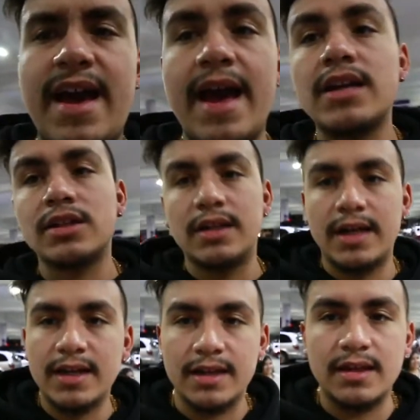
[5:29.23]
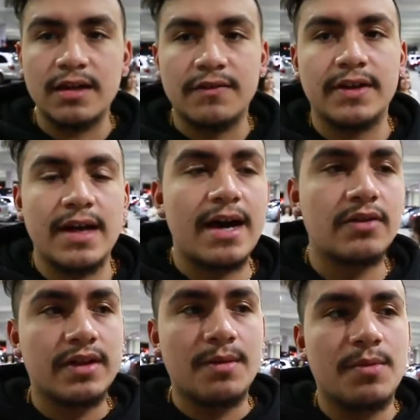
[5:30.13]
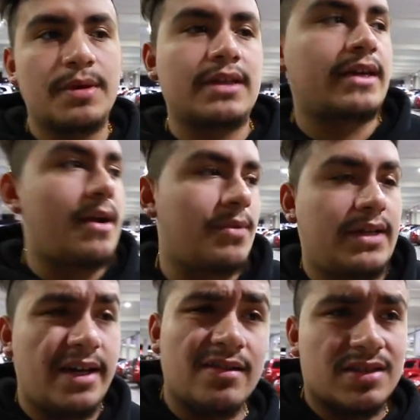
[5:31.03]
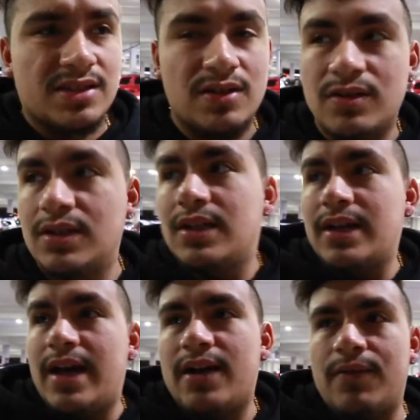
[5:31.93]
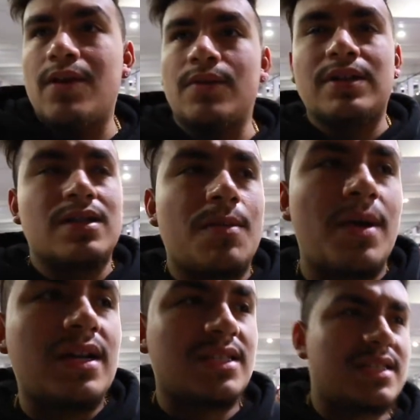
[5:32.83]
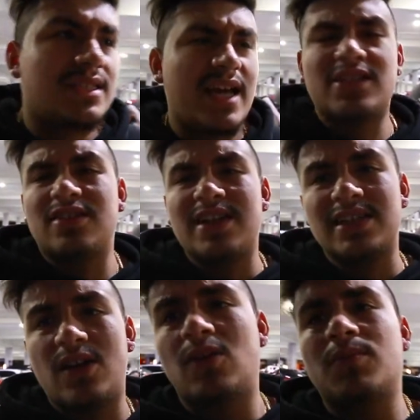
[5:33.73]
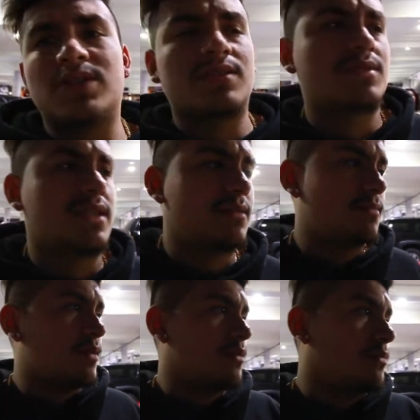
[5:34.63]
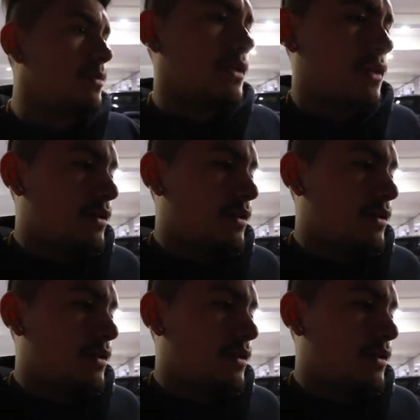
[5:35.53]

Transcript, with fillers: Actually, now that I think of it, I don't think I'm gonna bring the camera down, so at round one, so I'll probably just catch you guys at home or some shit, probably.